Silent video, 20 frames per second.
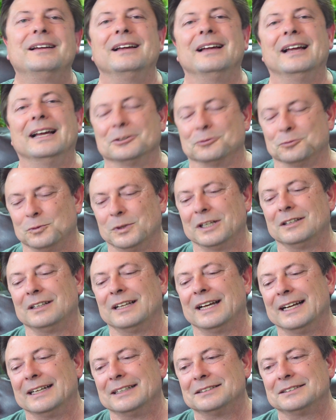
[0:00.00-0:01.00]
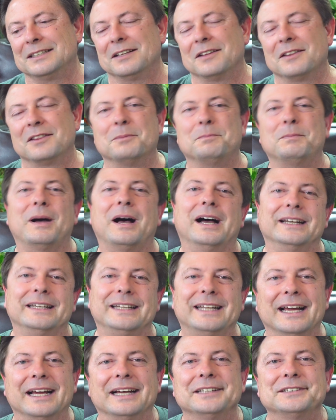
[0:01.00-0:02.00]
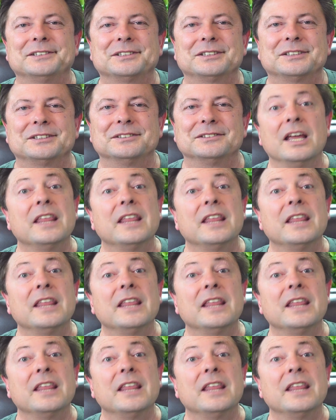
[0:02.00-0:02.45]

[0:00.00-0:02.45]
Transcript: as well as the podcast.